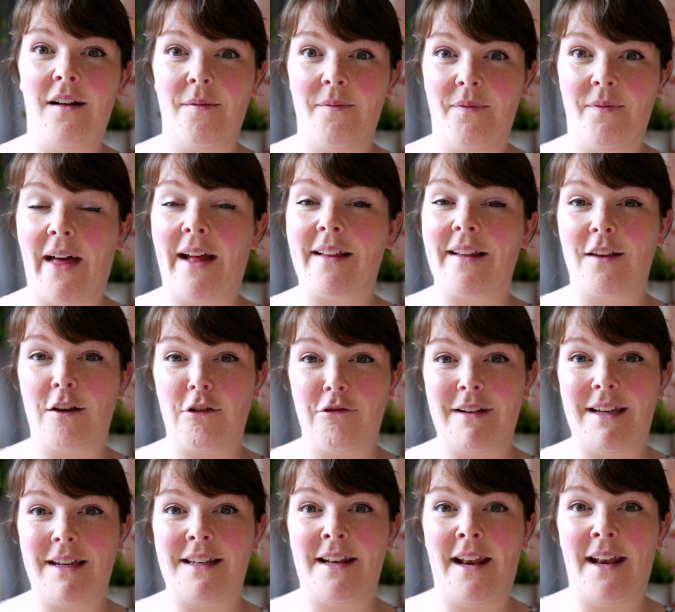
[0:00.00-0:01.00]
that's
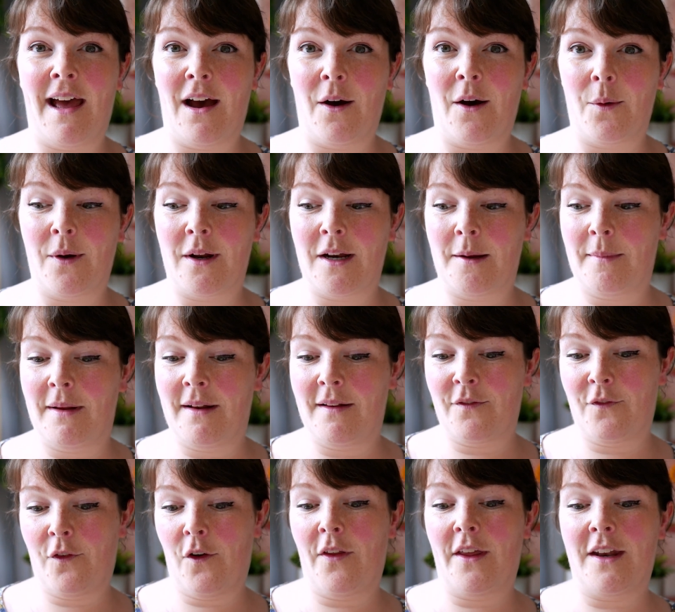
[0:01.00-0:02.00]
agreed now, and it means
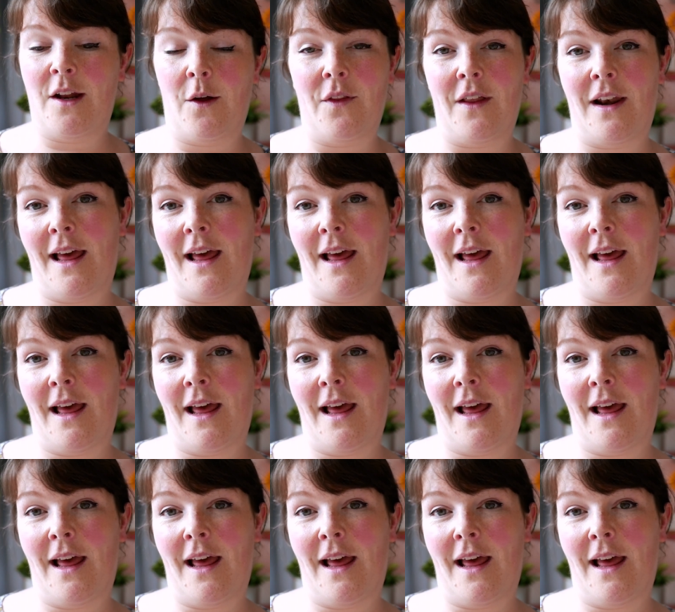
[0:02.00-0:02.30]
further down the